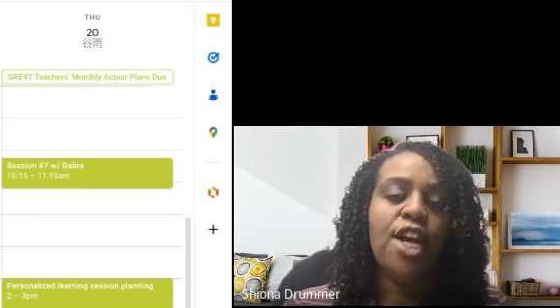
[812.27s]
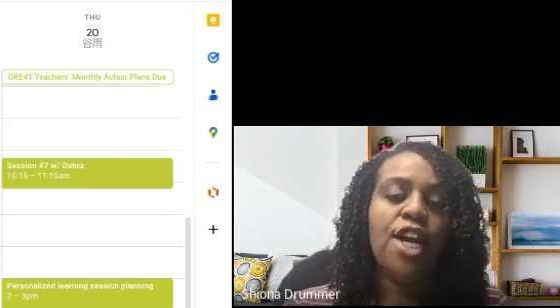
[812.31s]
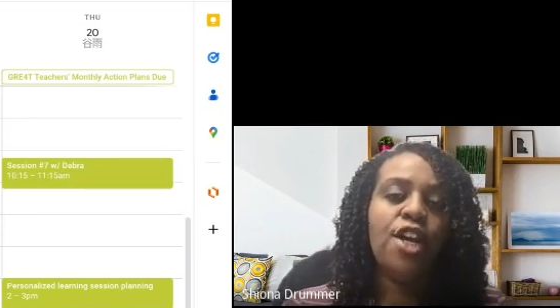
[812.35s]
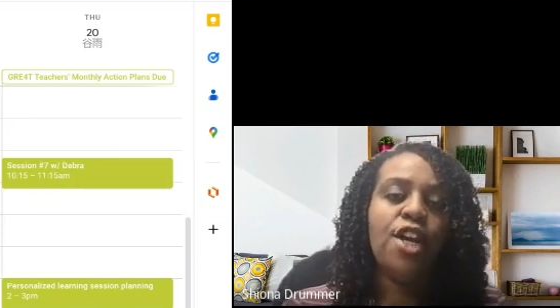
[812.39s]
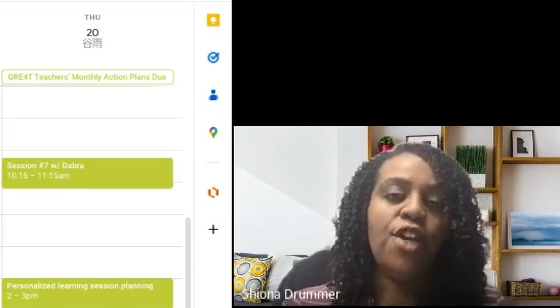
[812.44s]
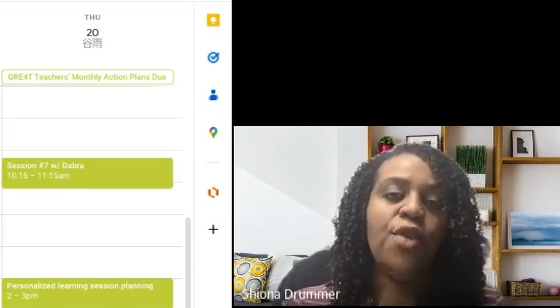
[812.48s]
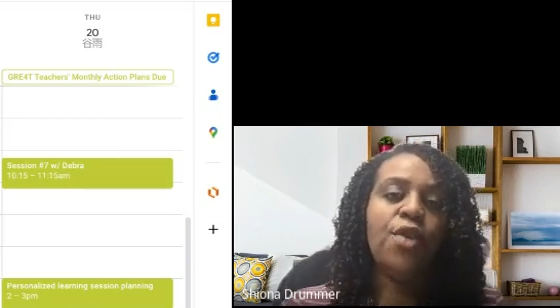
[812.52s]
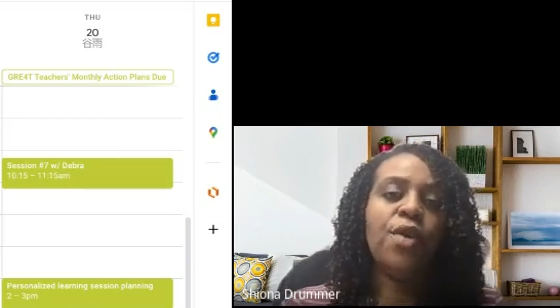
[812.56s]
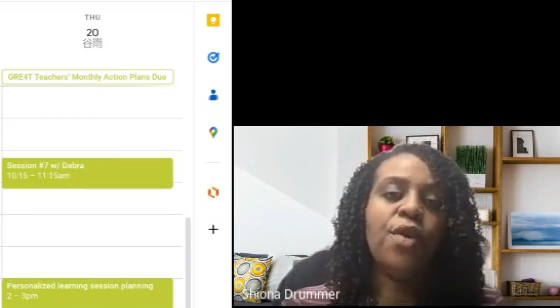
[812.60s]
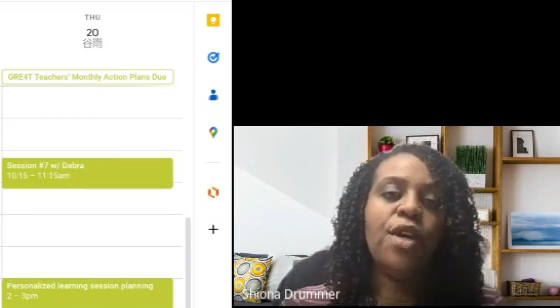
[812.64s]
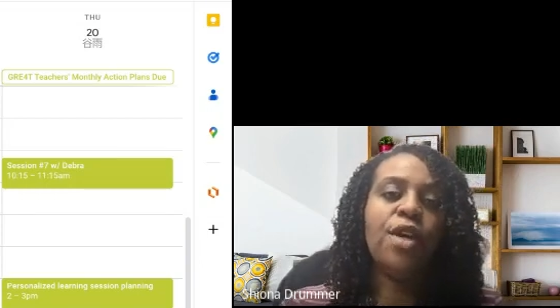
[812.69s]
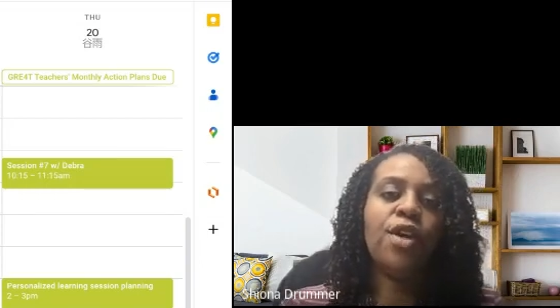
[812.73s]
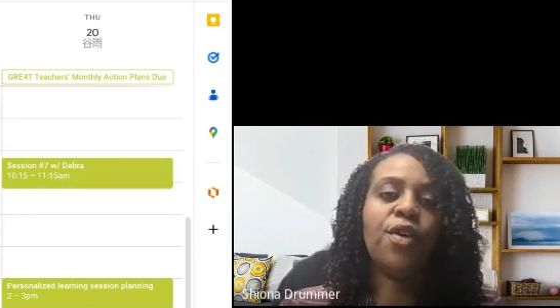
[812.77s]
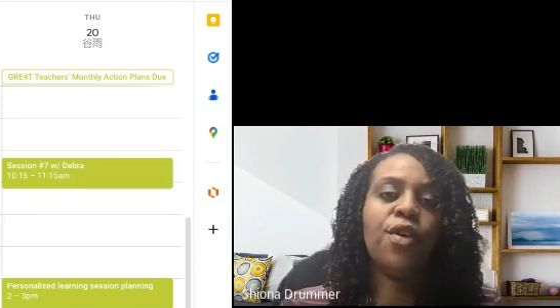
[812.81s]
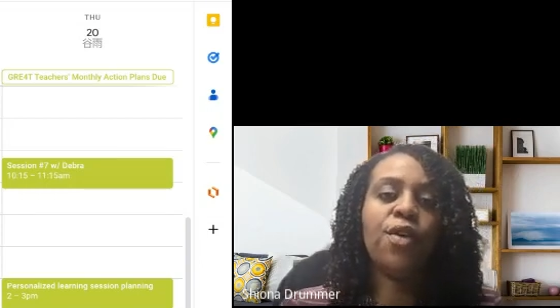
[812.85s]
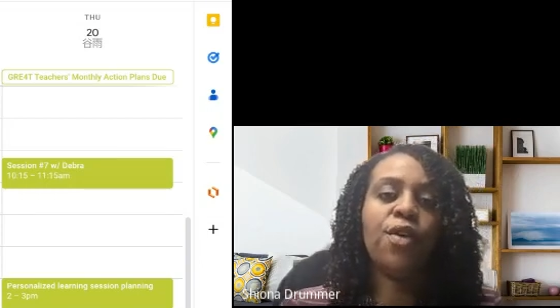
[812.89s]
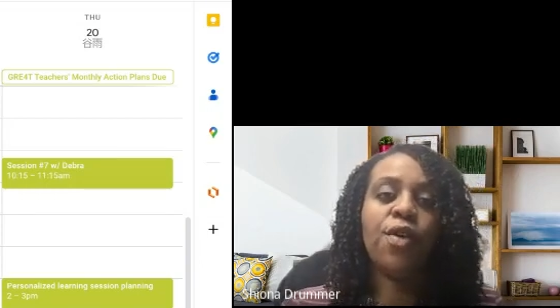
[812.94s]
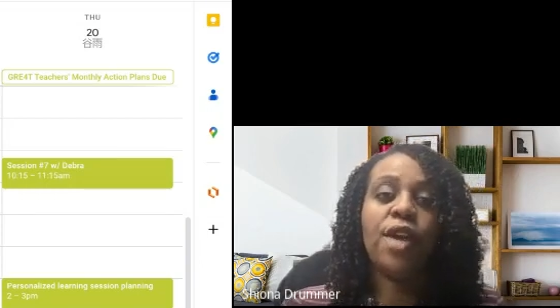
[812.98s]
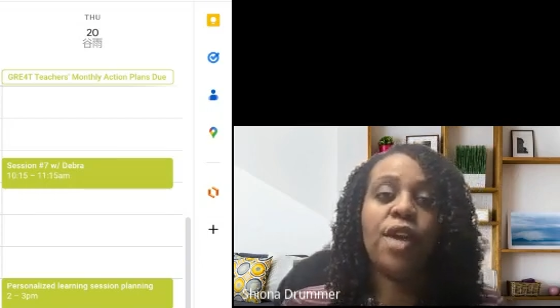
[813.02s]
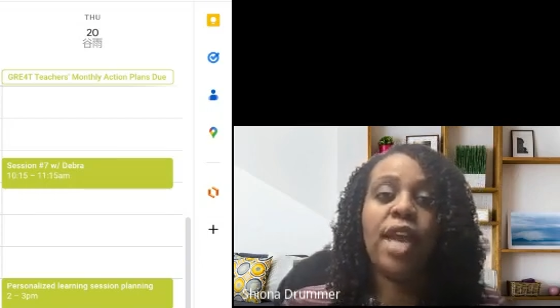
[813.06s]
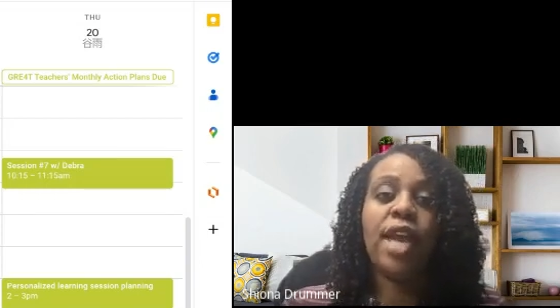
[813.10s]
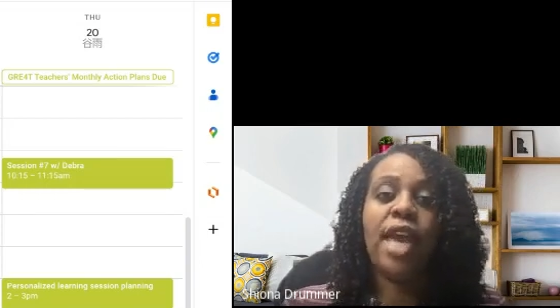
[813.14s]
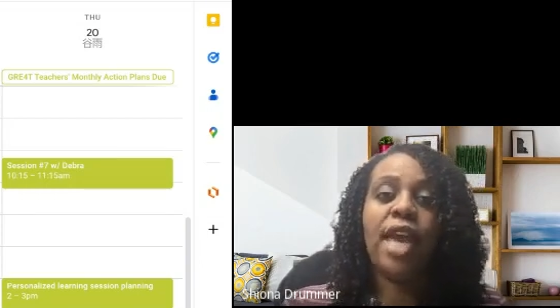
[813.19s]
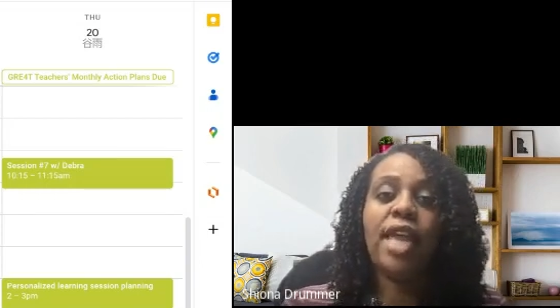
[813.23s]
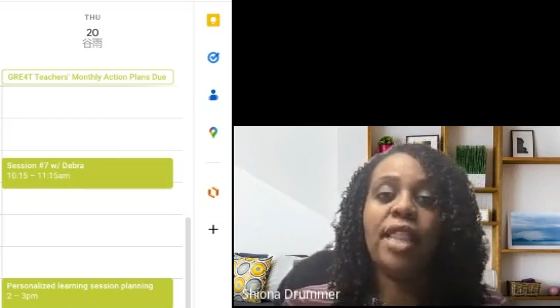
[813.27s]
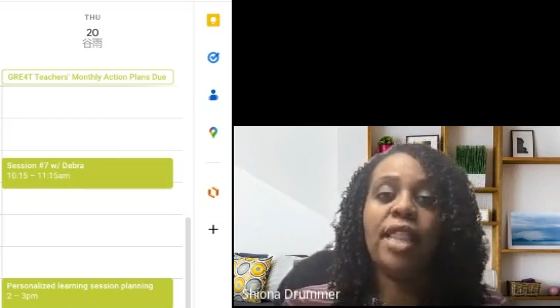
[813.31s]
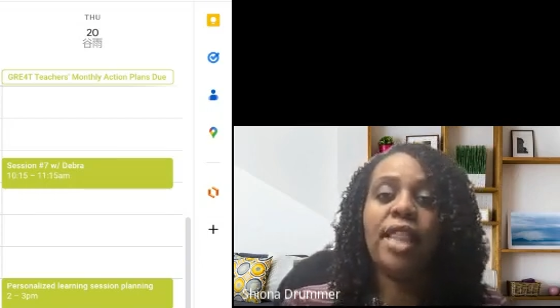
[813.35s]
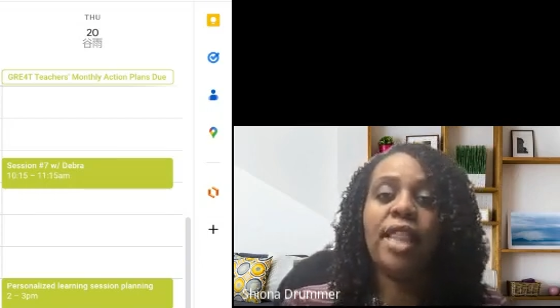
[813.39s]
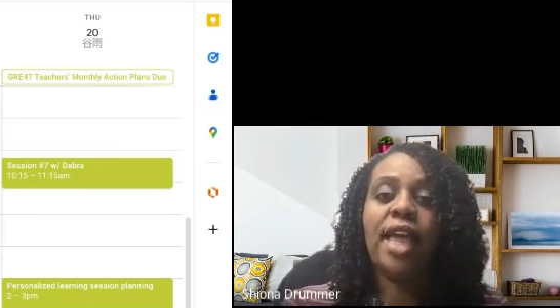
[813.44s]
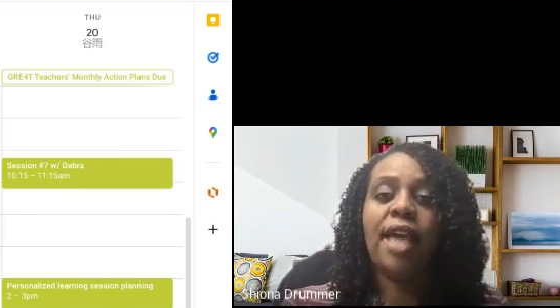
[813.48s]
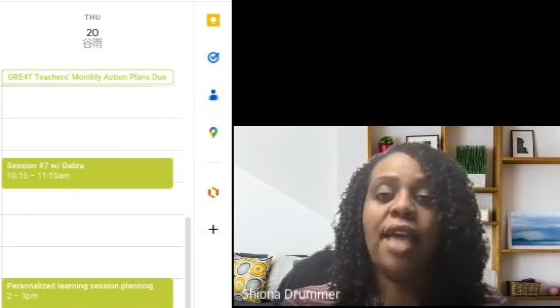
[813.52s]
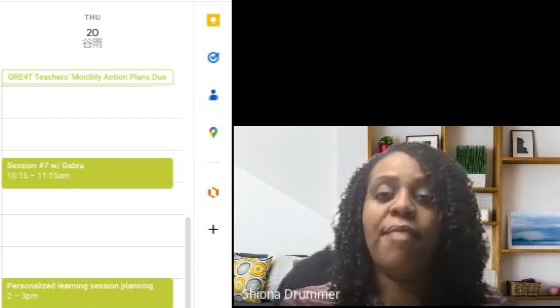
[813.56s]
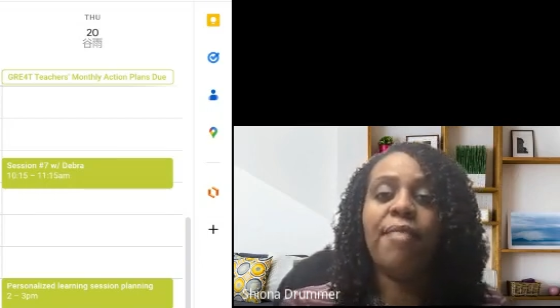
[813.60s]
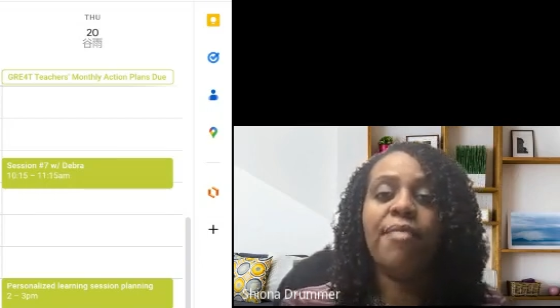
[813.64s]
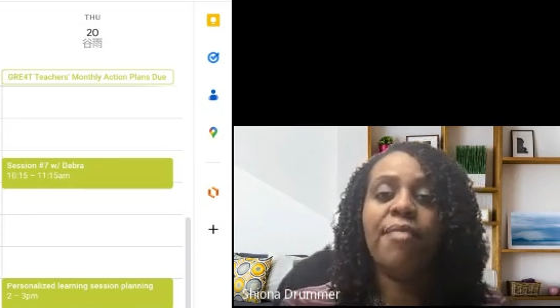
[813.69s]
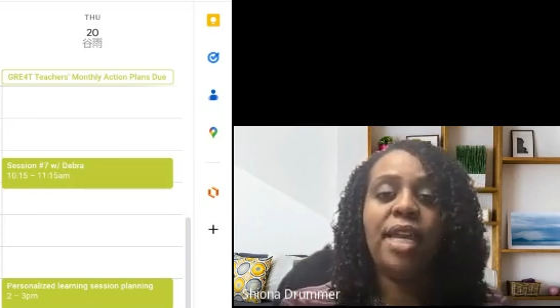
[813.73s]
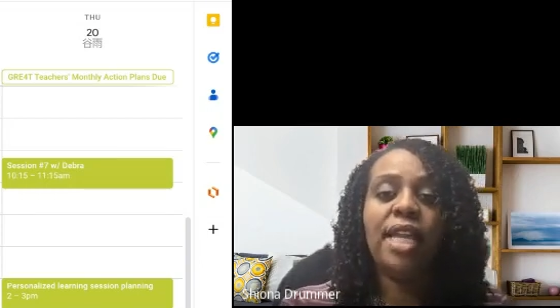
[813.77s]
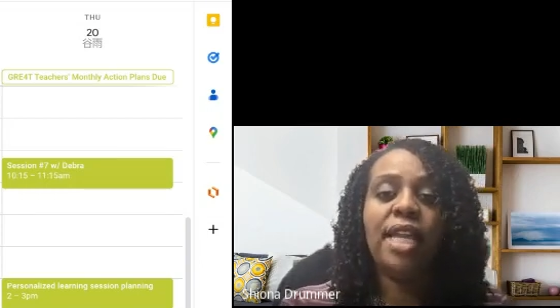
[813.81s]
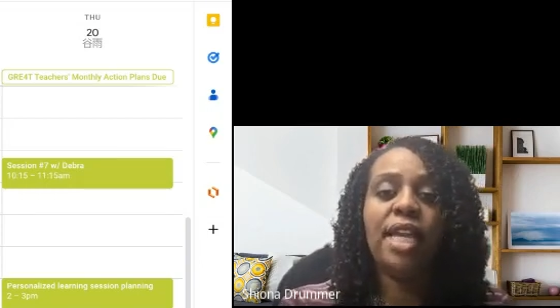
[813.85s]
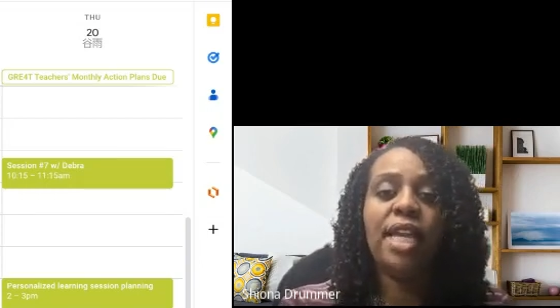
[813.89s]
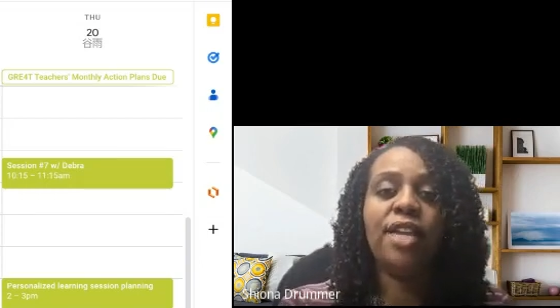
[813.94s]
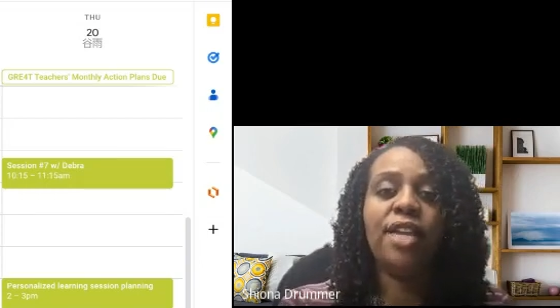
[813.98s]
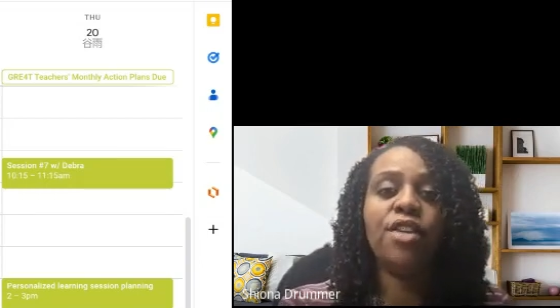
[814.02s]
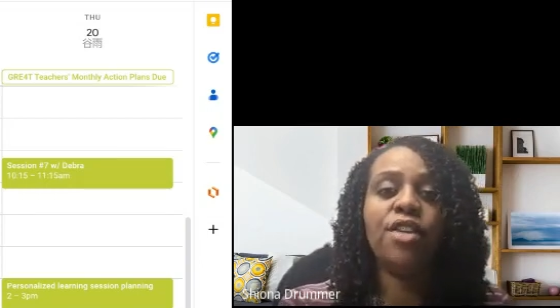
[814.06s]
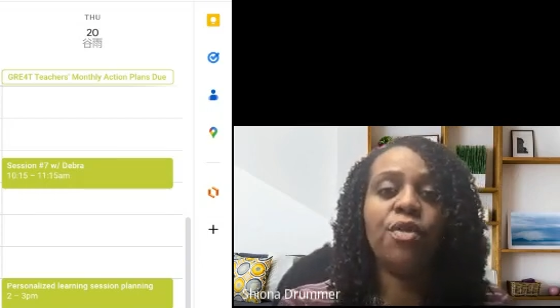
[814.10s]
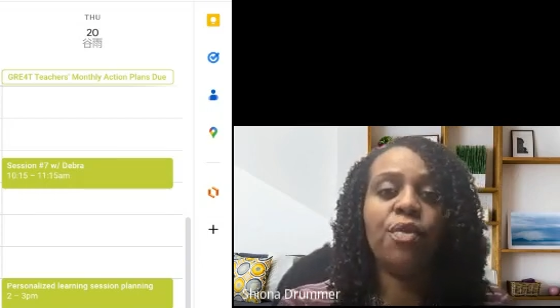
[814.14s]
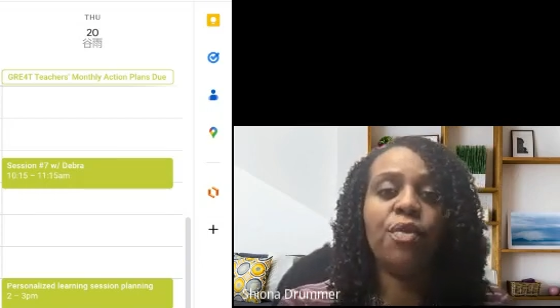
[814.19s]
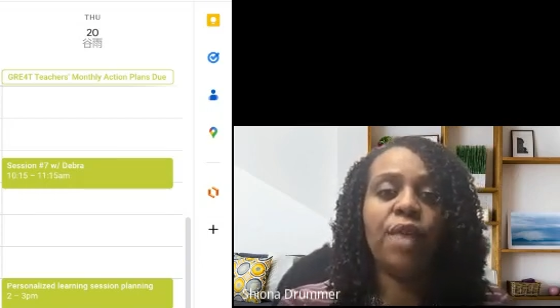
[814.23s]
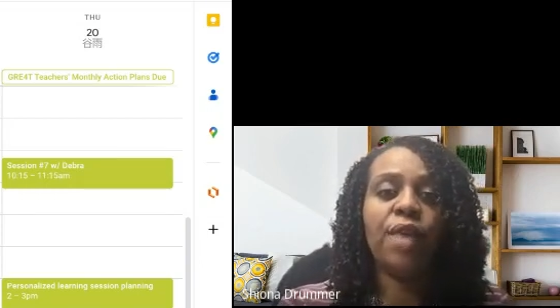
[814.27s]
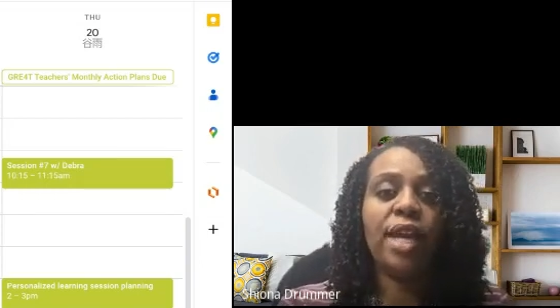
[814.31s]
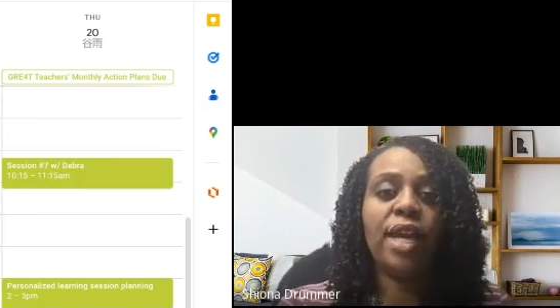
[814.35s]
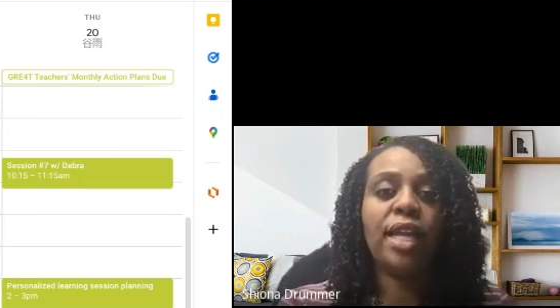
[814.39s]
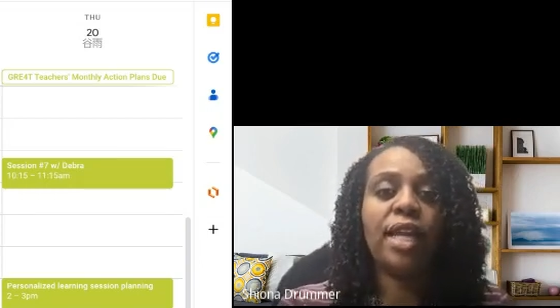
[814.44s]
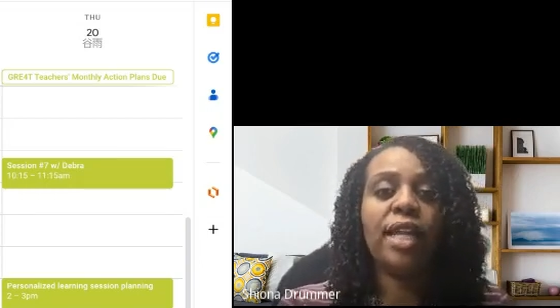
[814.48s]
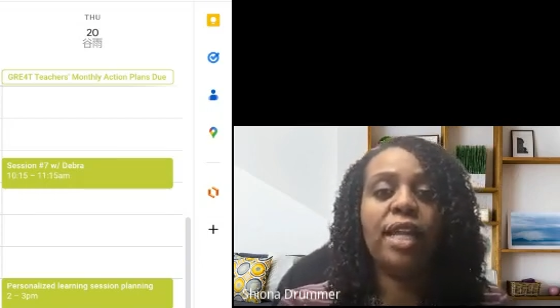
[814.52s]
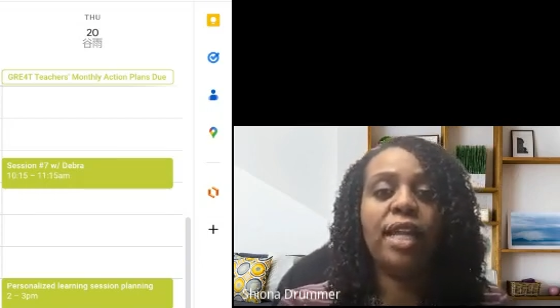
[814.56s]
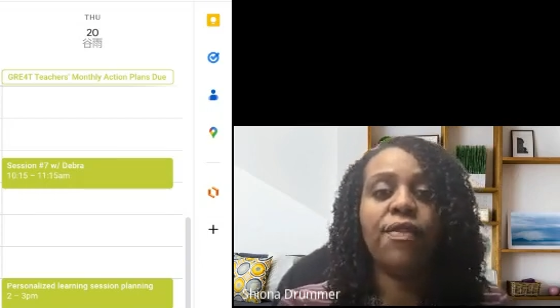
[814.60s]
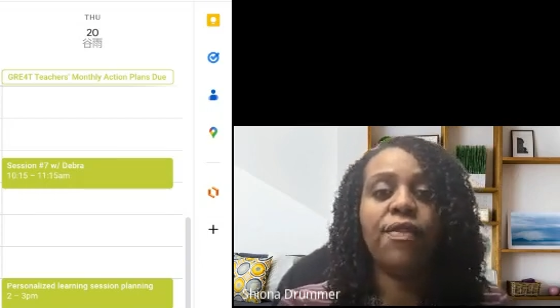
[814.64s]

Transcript: you can create that meeting directly